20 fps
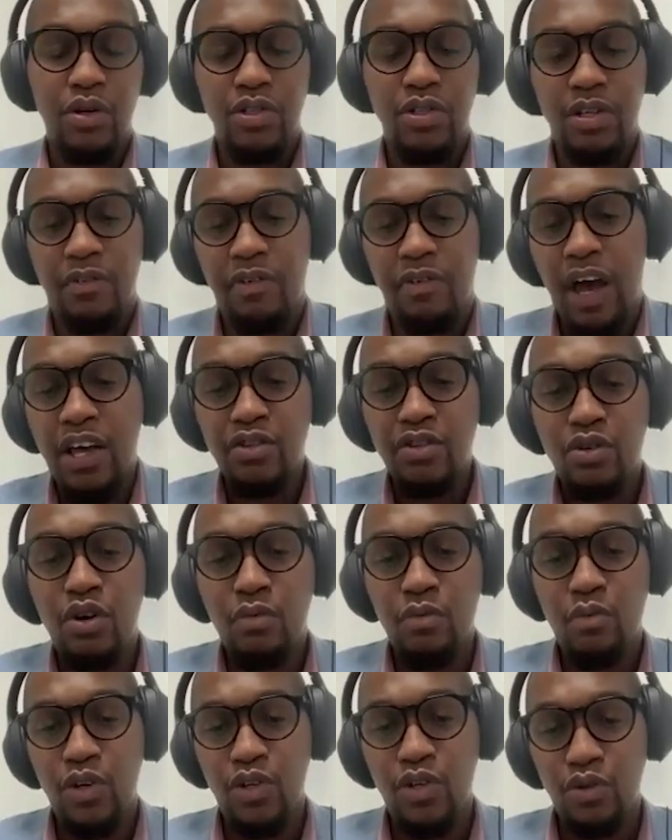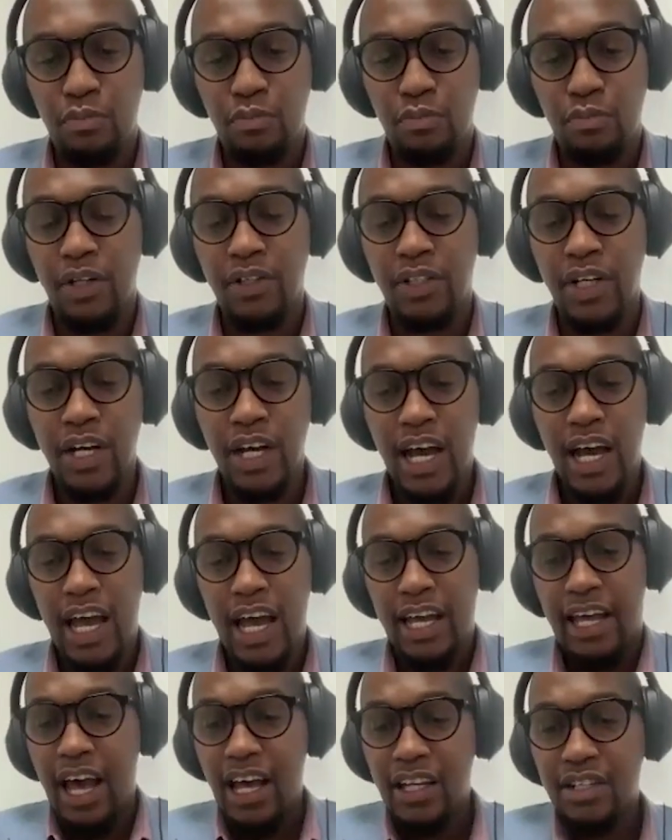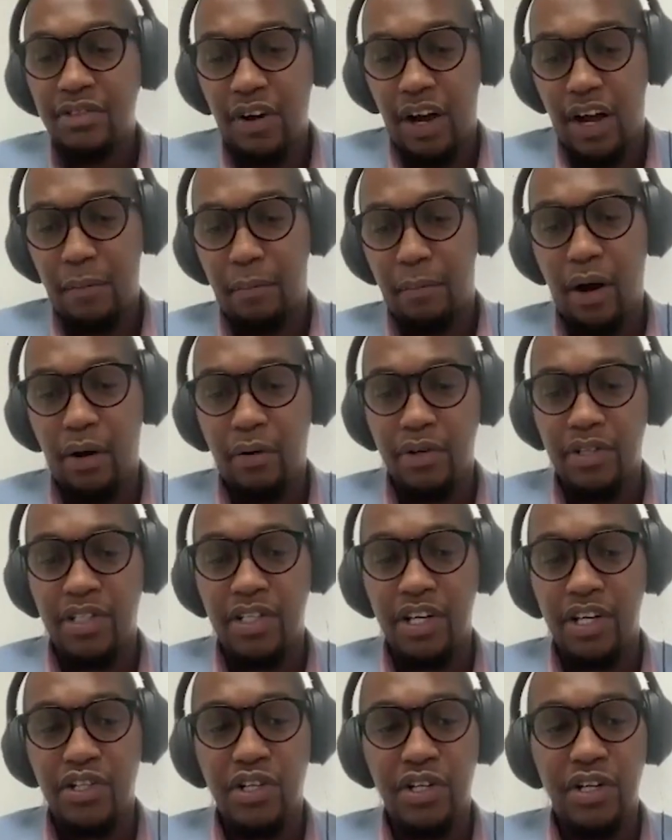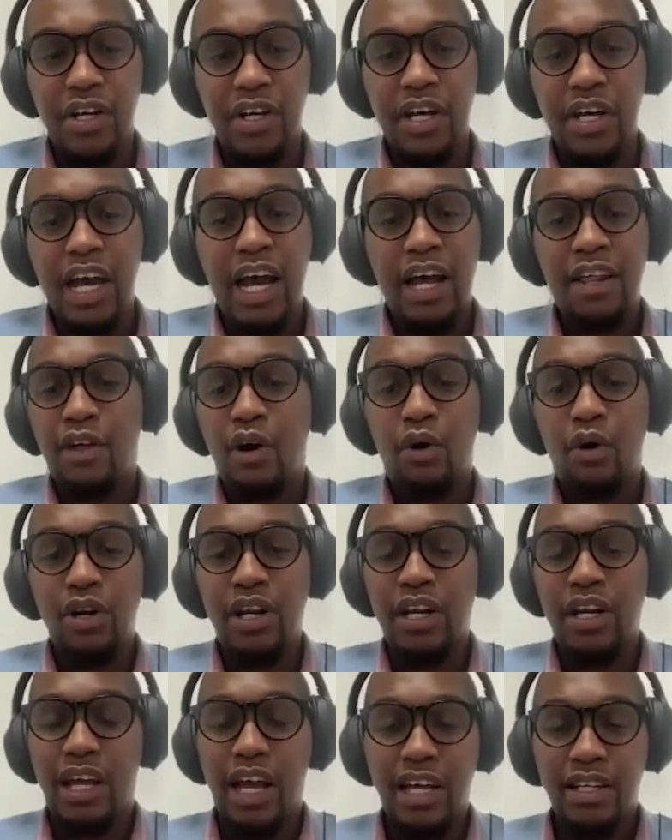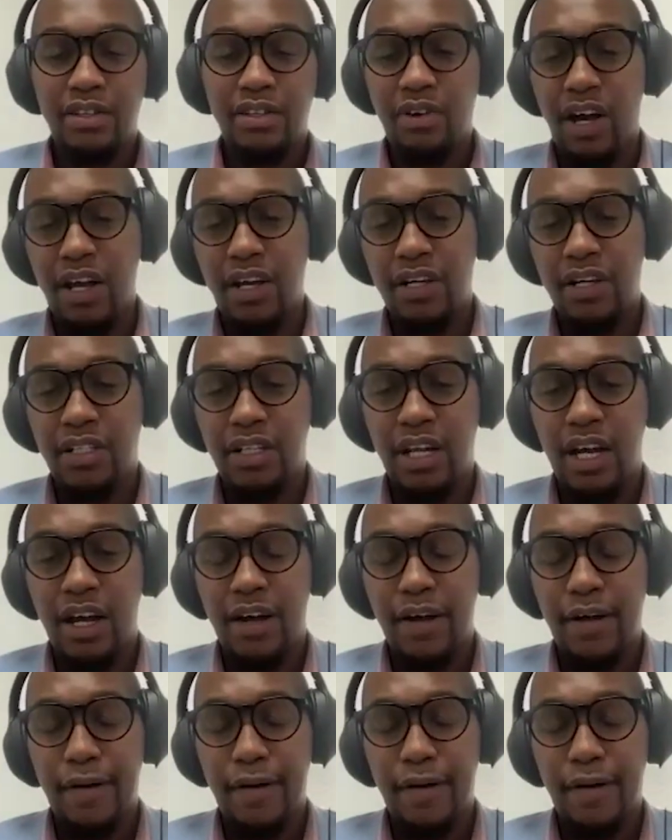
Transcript: Because if Eskom wants to build a gas-fired power station and the only gas-fired